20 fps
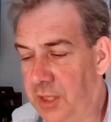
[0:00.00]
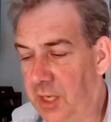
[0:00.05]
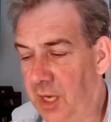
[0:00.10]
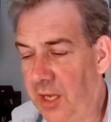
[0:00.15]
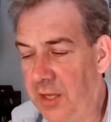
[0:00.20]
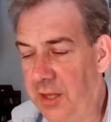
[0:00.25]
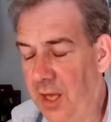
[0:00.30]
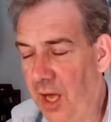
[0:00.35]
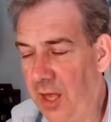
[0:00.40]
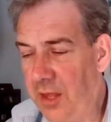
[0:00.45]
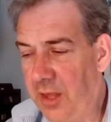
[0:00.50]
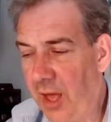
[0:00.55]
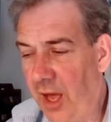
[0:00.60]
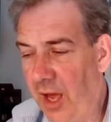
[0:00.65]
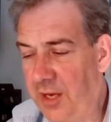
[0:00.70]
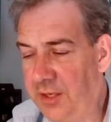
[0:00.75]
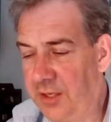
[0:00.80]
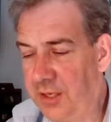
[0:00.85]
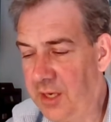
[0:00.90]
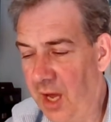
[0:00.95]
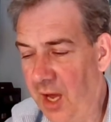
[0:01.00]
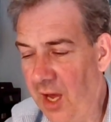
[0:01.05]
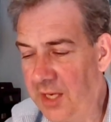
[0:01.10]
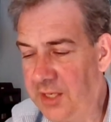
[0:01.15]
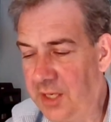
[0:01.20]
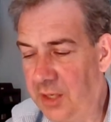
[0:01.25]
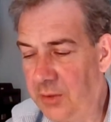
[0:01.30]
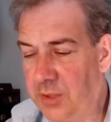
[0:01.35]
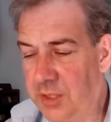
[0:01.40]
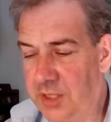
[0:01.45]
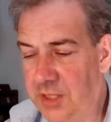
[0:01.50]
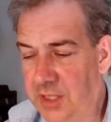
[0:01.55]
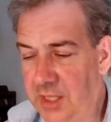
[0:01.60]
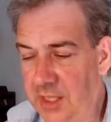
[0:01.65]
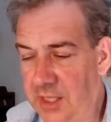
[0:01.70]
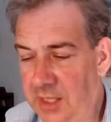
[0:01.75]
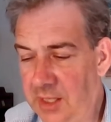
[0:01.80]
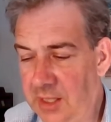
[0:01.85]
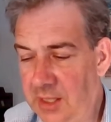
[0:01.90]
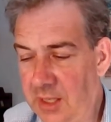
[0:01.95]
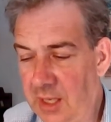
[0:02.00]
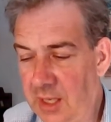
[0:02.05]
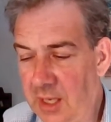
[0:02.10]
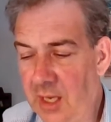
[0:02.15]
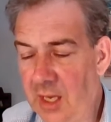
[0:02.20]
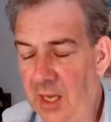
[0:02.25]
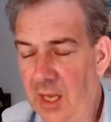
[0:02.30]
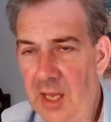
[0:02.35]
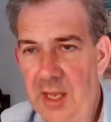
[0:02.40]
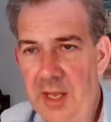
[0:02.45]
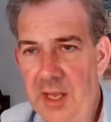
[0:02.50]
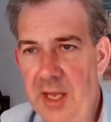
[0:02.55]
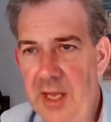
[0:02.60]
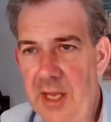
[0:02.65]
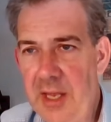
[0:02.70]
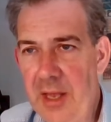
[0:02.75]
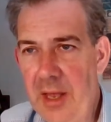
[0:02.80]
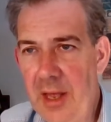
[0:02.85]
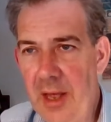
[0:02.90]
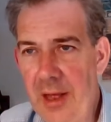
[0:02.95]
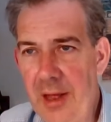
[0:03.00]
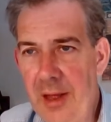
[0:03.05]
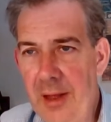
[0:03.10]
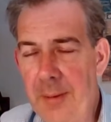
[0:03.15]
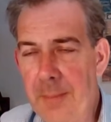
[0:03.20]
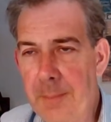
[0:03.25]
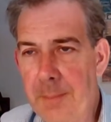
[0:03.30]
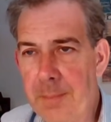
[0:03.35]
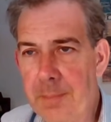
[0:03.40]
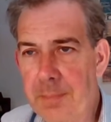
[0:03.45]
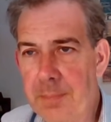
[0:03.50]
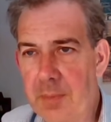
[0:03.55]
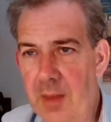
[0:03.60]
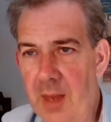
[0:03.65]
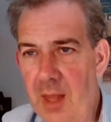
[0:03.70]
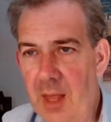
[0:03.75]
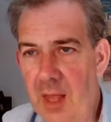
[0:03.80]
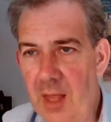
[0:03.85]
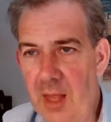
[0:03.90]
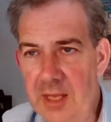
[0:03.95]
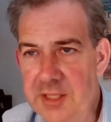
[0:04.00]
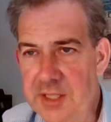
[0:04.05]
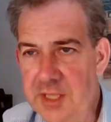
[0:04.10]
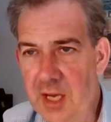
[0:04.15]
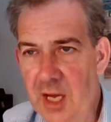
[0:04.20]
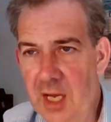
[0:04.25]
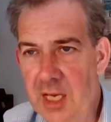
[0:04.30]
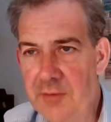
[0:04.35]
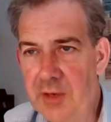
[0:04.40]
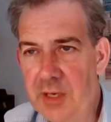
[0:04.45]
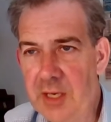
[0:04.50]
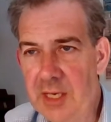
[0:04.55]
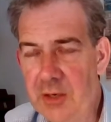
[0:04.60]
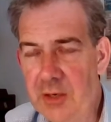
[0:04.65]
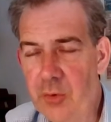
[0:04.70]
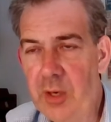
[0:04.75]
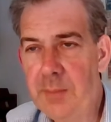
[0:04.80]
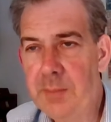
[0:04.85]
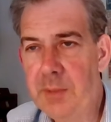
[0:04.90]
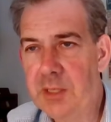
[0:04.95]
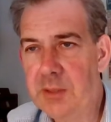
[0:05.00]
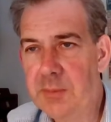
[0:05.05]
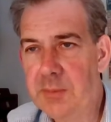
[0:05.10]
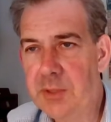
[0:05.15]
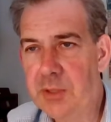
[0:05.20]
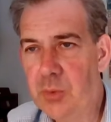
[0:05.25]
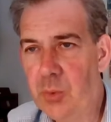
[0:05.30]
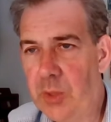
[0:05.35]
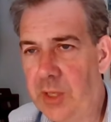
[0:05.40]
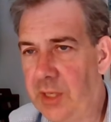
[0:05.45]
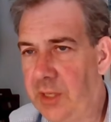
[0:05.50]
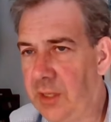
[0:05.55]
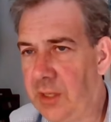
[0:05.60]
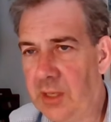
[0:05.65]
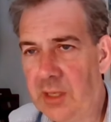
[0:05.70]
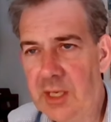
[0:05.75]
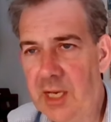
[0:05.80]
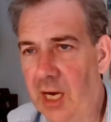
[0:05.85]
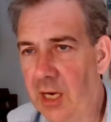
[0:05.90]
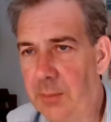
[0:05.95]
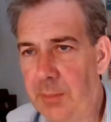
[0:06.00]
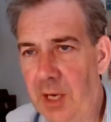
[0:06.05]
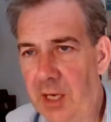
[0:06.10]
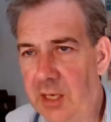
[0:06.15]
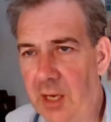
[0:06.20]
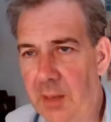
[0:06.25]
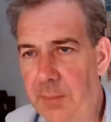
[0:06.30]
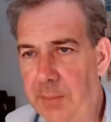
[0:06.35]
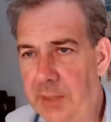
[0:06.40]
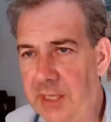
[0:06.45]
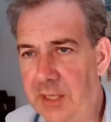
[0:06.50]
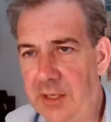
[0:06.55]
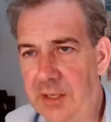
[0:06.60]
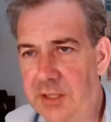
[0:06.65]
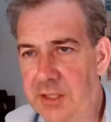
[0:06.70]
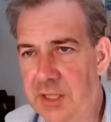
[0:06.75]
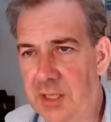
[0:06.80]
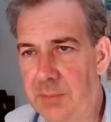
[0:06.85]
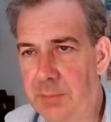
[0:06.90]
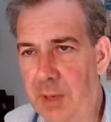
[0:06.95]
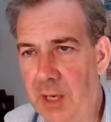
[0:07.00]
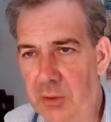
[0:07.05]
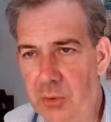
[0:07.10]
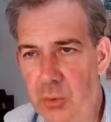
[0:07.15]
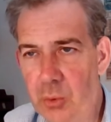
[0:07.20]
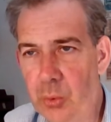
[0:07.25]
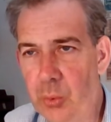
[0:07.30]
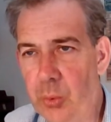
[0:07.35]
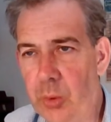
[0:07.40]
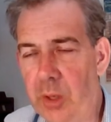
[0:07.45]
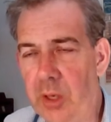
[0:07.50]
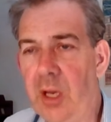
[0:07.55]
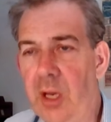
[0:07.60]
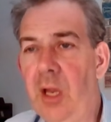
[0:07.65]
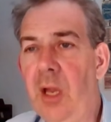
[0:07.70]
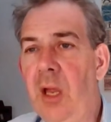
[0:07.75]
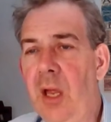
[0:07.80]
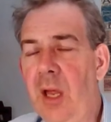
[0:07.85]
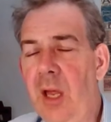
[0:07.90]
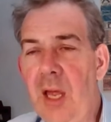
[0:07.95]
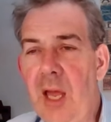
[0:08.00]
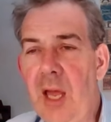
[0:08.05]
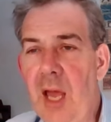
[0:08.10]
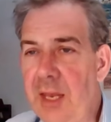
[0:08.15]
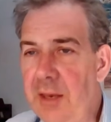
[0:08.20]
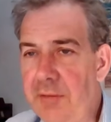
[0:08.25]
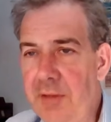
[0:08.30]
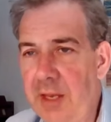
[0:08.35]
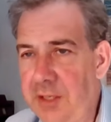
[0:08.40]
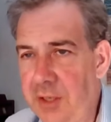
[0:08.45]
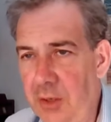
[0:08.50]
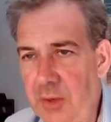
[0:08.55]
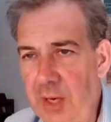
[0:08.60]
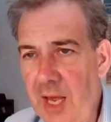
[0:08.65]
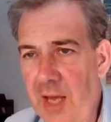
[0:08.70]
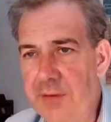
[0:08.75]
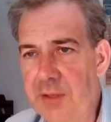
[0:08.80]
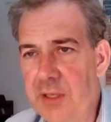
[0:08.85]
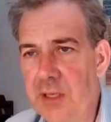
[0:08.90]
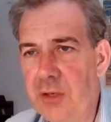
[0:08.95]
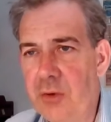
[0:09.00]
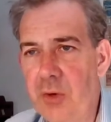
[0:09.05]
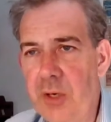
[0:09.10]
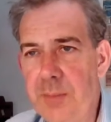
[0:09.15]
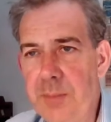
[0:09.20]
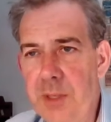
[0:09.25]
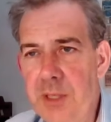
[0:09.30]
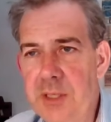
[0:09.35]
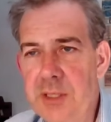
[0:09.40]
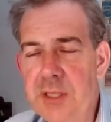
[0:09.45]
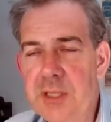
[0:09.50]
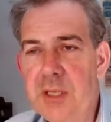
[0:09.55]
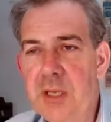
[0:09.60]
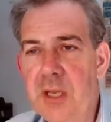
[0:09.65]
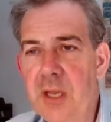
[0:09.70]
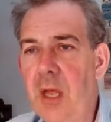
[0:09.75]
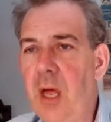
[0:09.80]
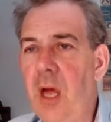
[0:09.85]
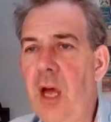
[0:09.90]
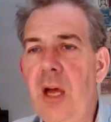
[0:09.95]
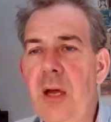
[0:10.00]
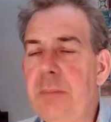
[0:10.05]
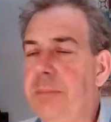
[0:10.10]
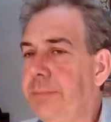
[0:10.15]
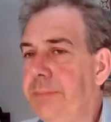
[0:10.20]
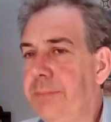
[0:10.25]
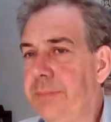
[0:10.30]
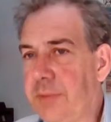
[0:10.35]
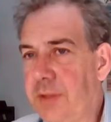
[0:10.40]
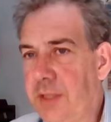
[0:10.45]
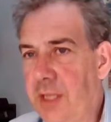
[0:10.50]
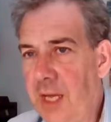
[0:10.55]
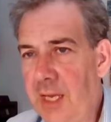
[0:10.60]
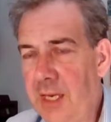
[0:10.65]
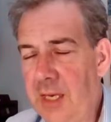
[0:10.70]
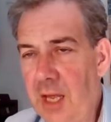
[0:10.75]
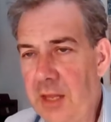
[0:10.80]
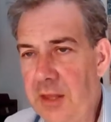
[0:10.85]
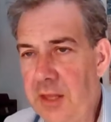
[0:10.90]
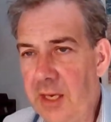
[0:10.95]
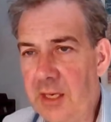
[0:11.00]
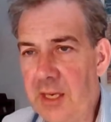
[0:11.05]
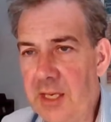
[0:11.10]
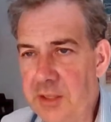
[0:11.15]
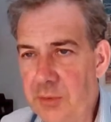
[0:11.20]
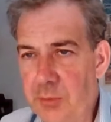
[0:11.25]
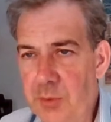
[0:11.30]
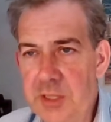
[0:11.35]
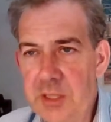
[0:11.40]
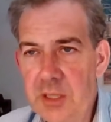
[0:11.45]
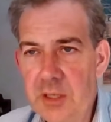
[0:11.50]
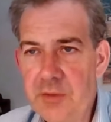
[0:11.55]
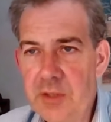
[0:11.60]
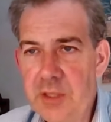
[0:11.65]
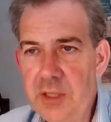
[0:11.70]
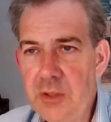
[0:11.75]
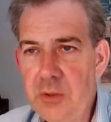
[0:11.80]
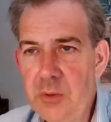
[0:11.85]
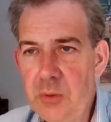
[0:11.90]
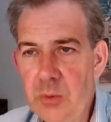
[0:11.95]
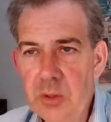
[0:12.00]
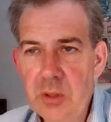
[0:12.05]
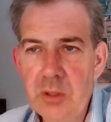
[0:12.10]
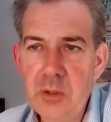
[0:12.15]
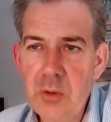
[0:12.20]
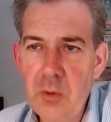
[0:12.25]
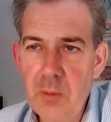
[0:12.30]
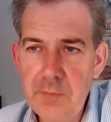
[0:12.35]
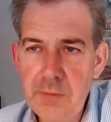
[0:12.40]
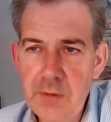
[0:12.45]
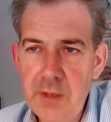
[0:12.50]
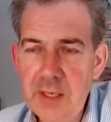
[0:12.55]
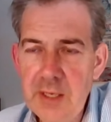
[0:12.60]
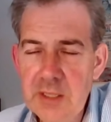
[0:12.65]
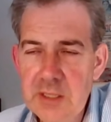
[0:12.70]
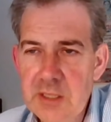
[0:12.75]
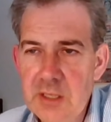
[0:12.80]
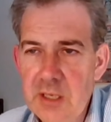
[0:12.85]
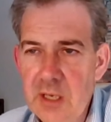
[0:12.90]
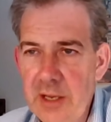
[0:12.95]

I don't see a sign of an agreement between Karabakh Armenians and Baku, and if they don't have an agreement, then I think there's a risk of a new conflict.